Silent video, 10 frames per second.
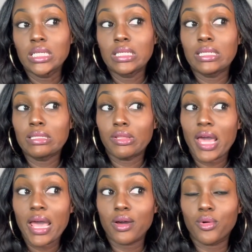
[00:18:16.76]
Either
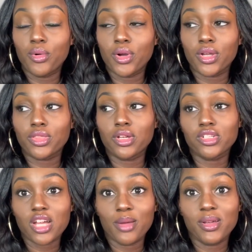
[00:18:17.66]
that or third
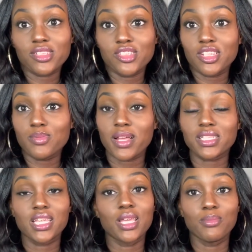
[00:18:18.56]
trimester is just about to
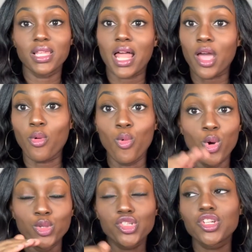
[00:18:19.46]
hit me like
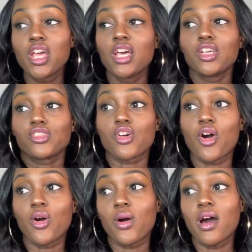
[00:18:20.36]
whoosh.
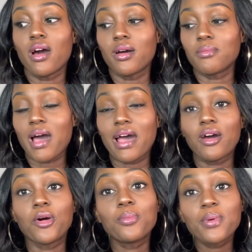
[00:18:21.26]
So um, I
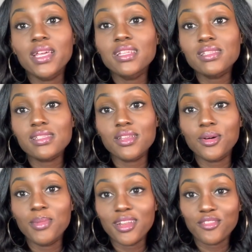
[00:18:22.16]
hope it is still
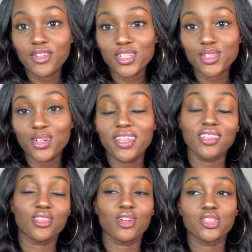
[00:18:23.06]
beneficial in the
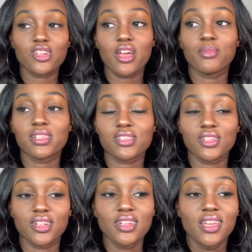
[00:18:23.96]
third
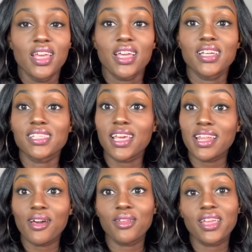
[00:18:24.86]
trimester. Cause again,
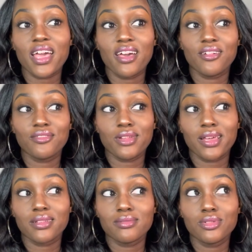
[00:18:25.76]
I only have
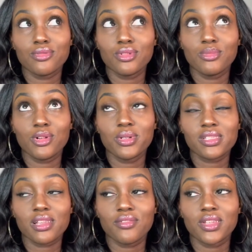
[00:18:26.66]
like two, three more weeks
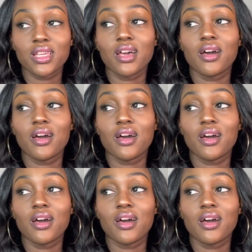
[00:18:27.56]
of it.